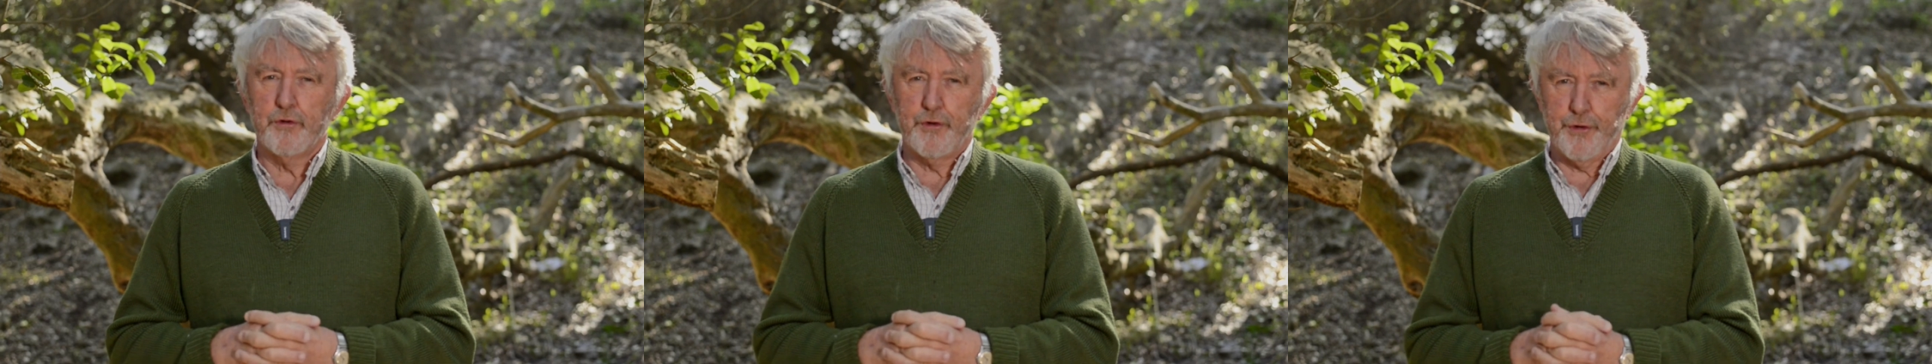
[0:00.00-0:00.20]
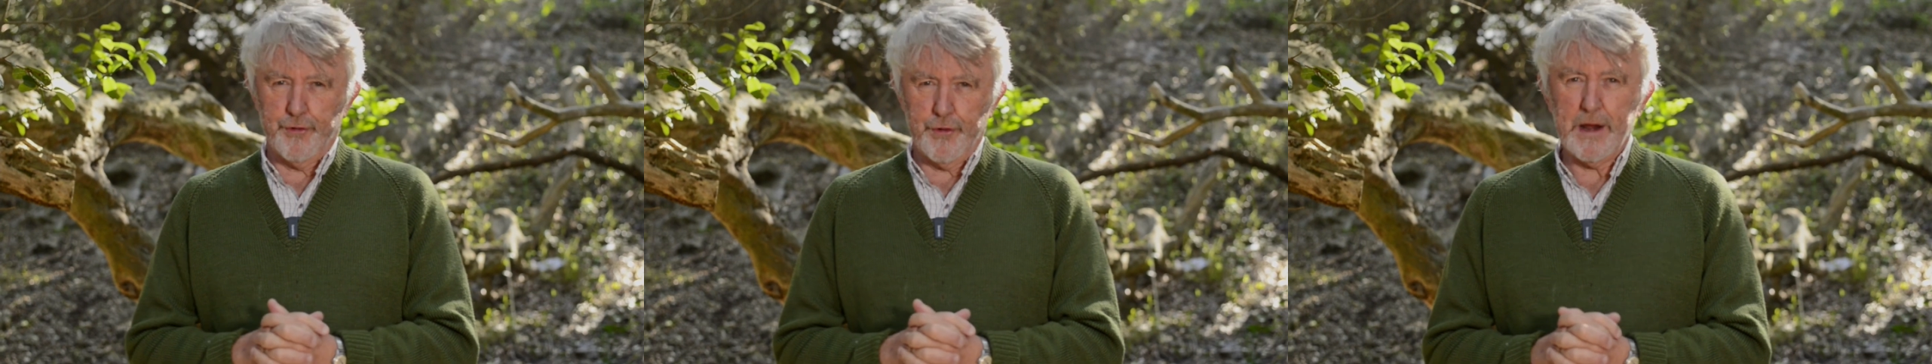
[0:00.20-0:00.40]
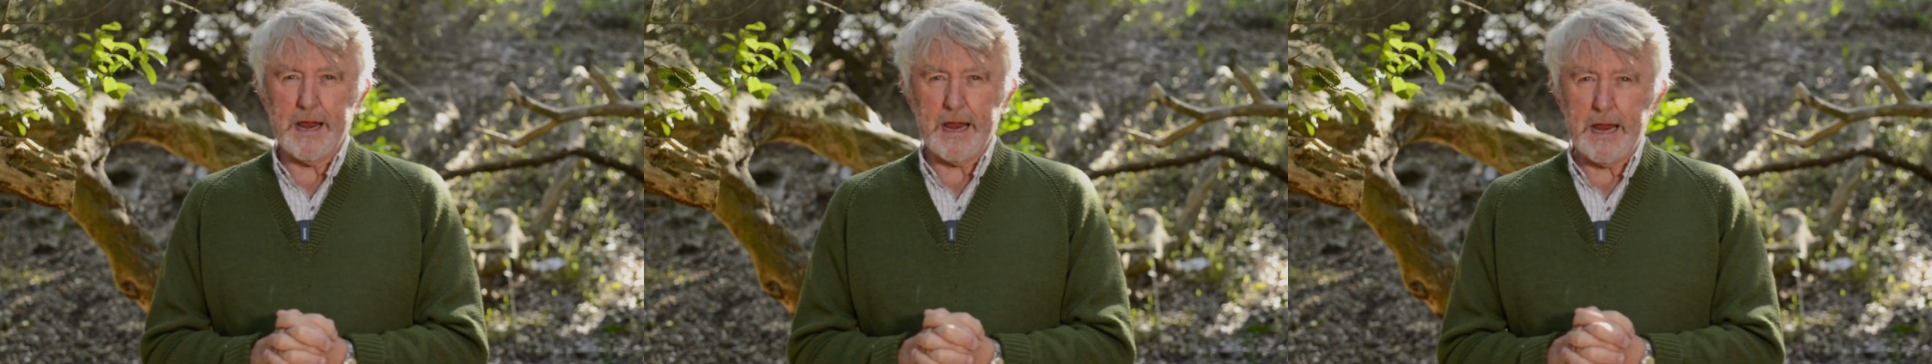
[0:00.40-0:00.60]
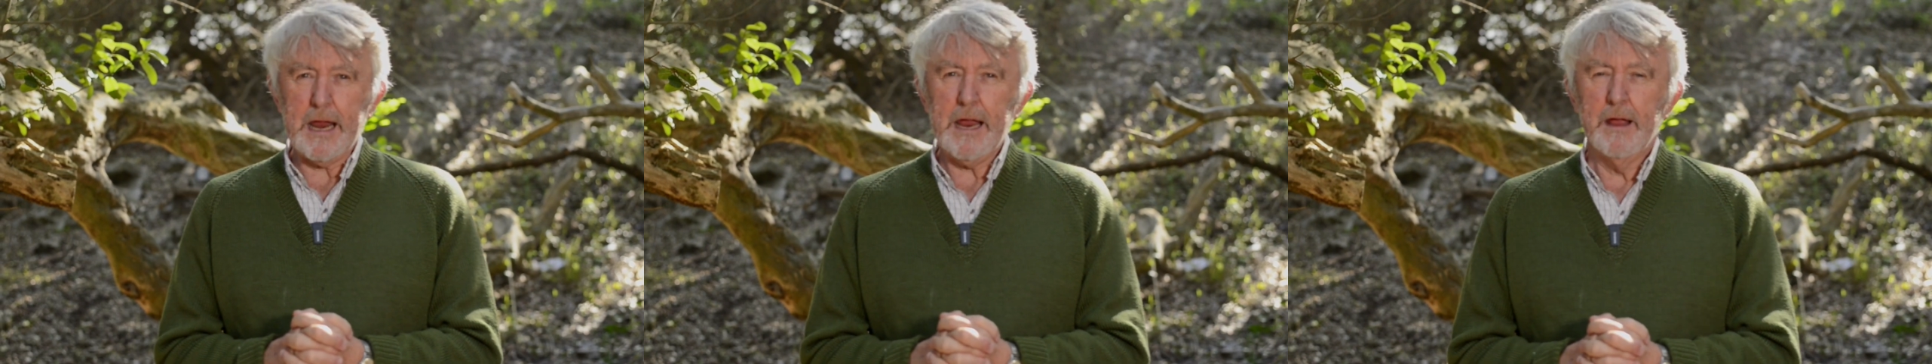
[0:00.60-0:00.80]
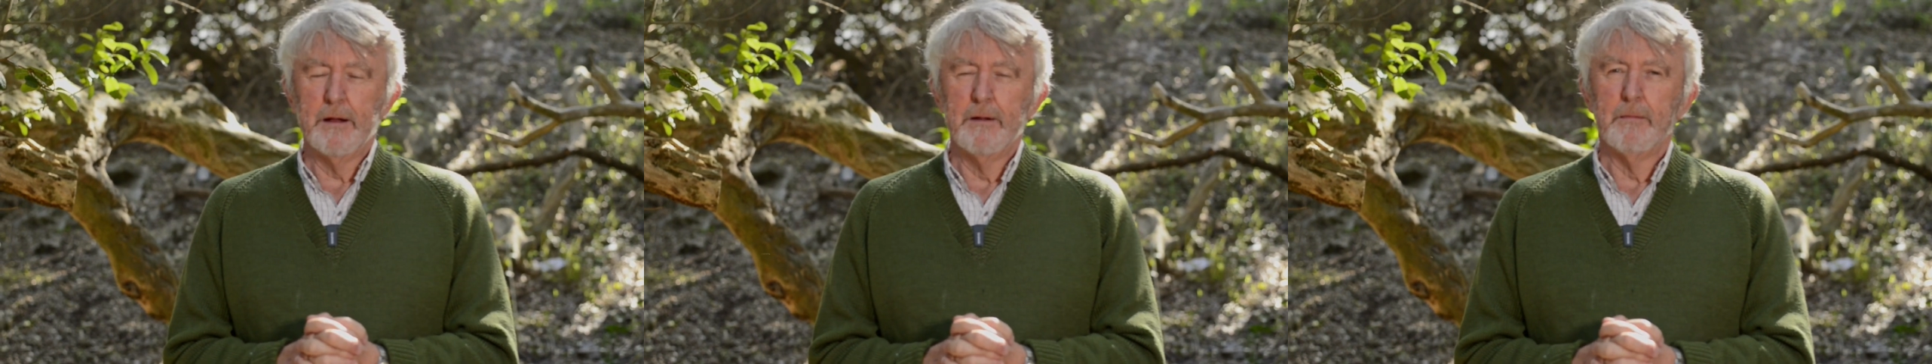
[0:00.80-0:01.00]

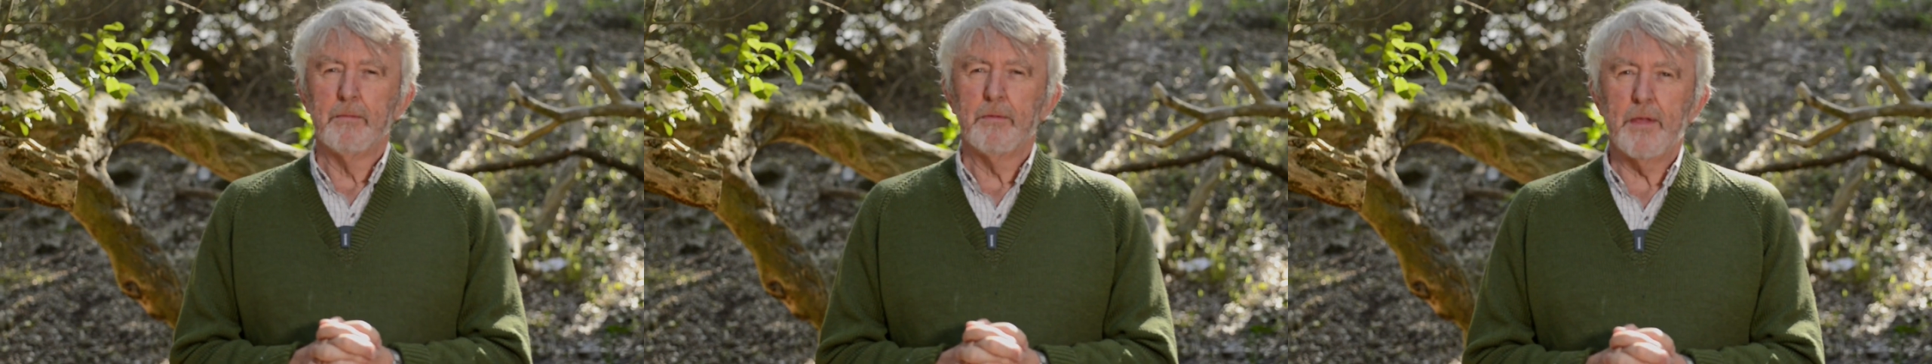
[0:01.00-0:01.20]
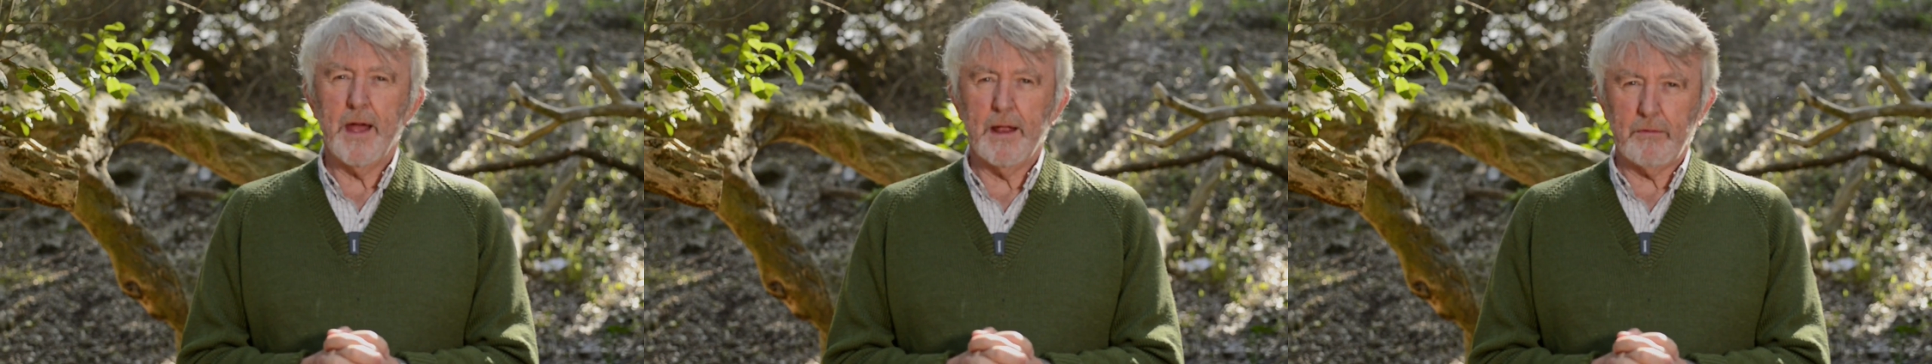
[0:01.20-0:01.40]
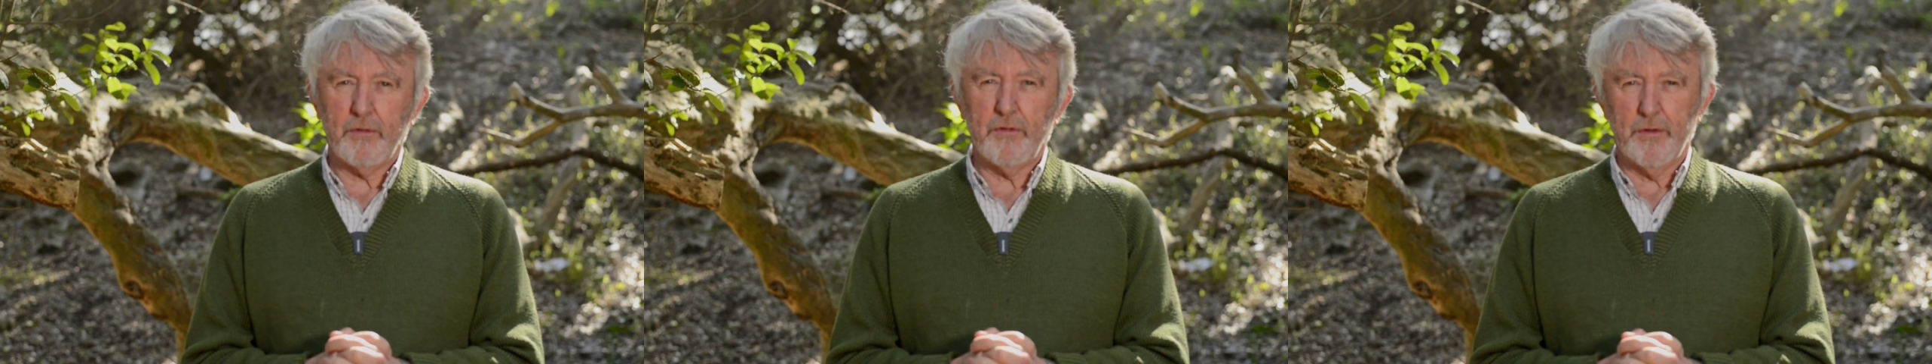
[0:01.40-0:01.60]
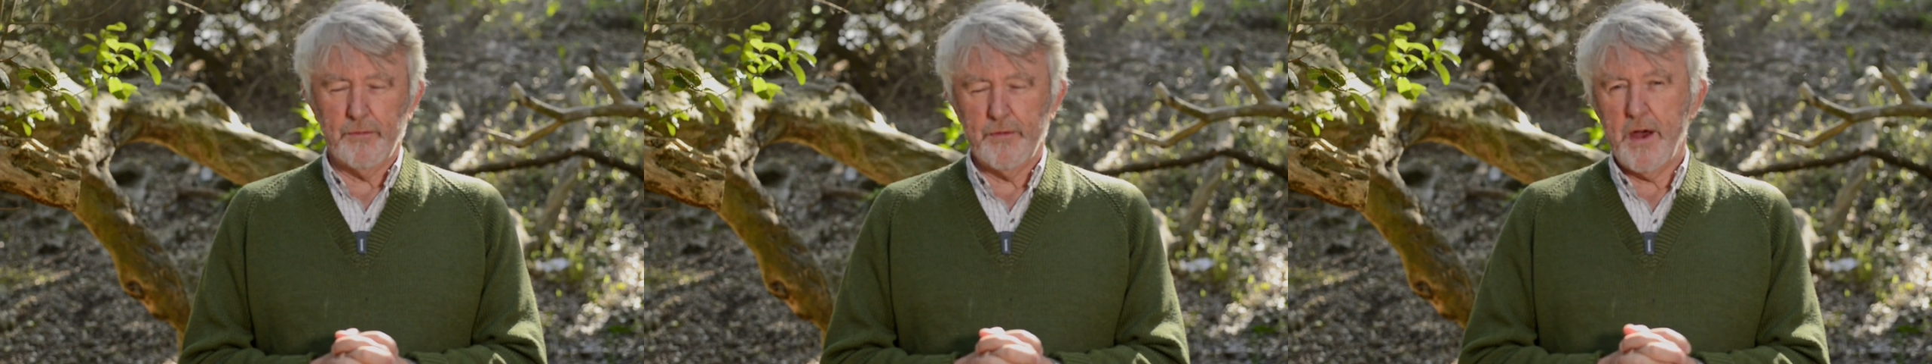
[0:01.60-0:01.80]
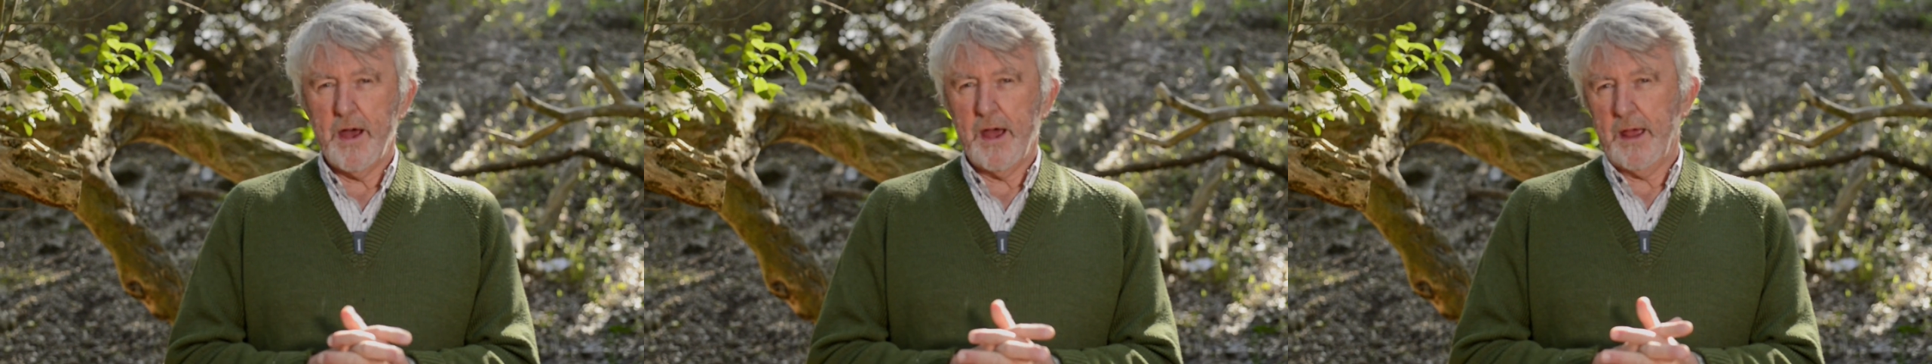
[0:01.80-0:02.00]
tree that
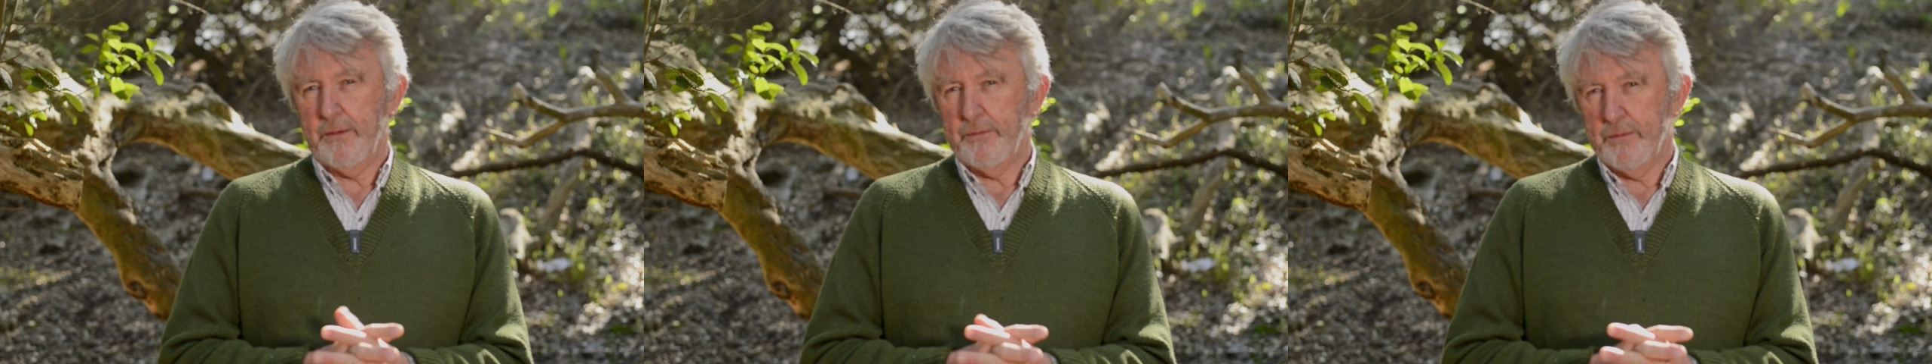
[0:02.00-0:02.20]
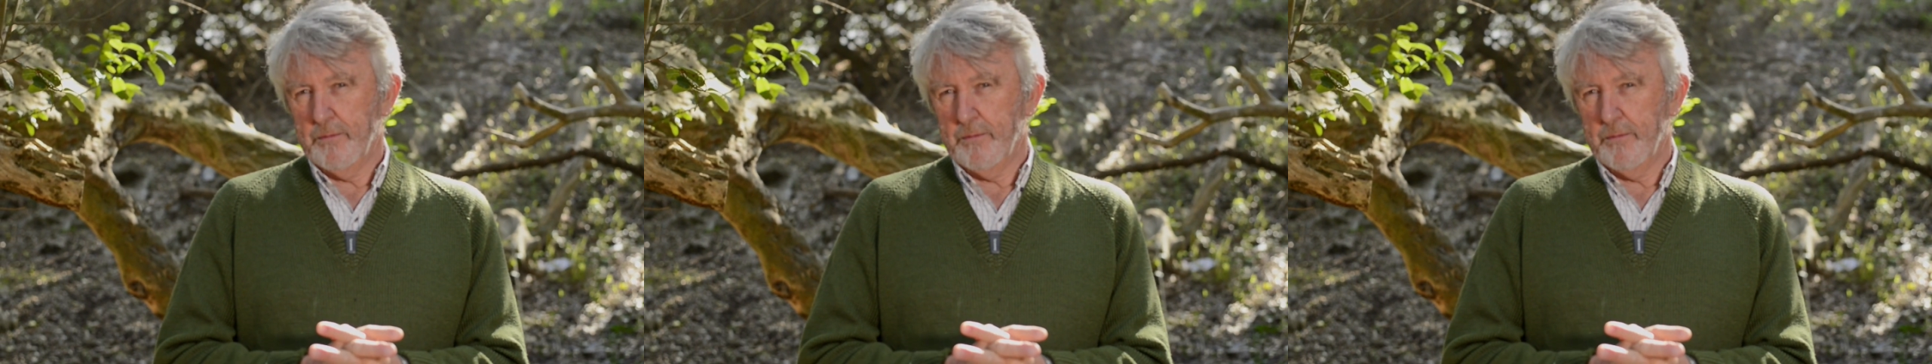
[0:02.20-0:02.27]
survived.